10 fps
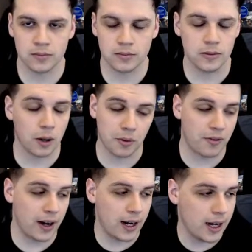No, we
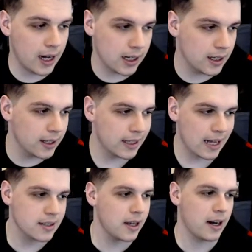really didn't. And
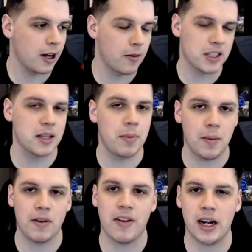that's it. Like, obviously,
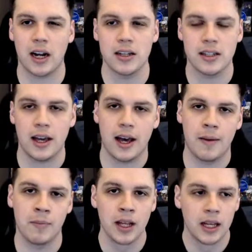people have analysed it.
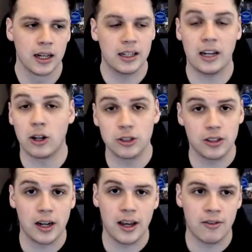Glenn Holder
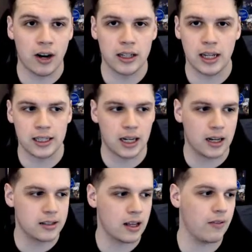and Ian Wright
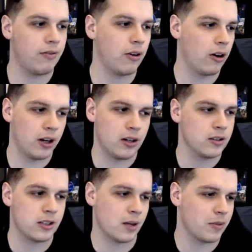analysed it
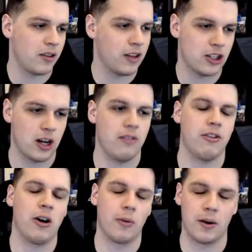on some TV channel. I
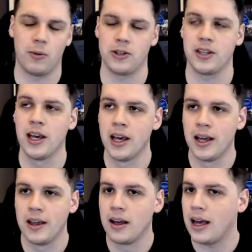forgot what it was.
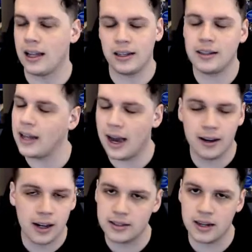And they
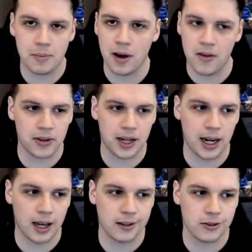highlighted it perfectly.
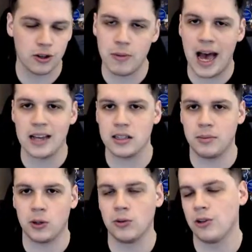Like, Zouma has the
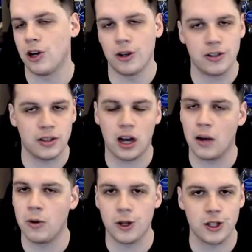ball, loads of
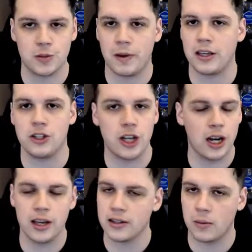time, loads of space.
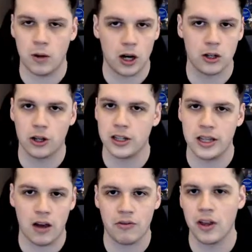Chile's unmarked on his
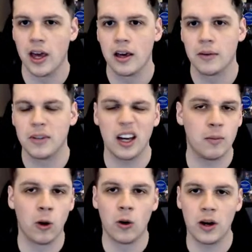left.
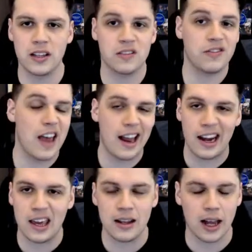Gilmour is
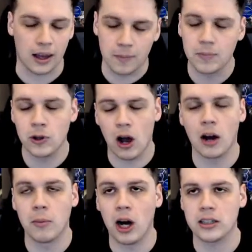fairly, not
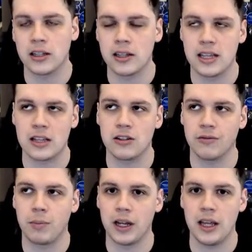unmarked in the sense of,
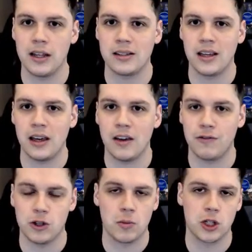but if
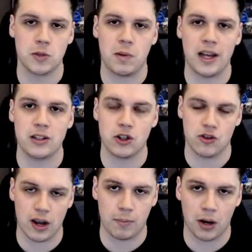Zouma just plays a
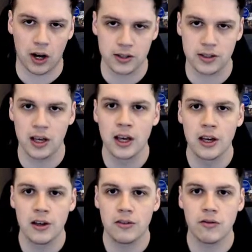straight pass,
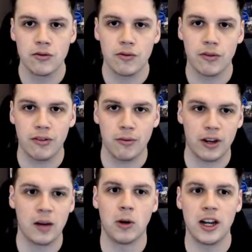
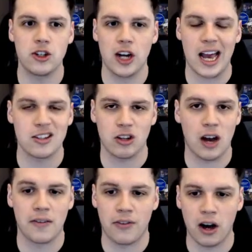Gilmour literally has to
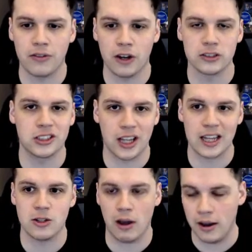cover 5 yards to get
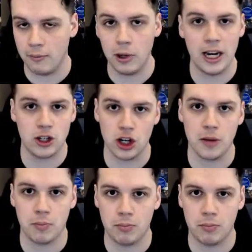to it, and we literally,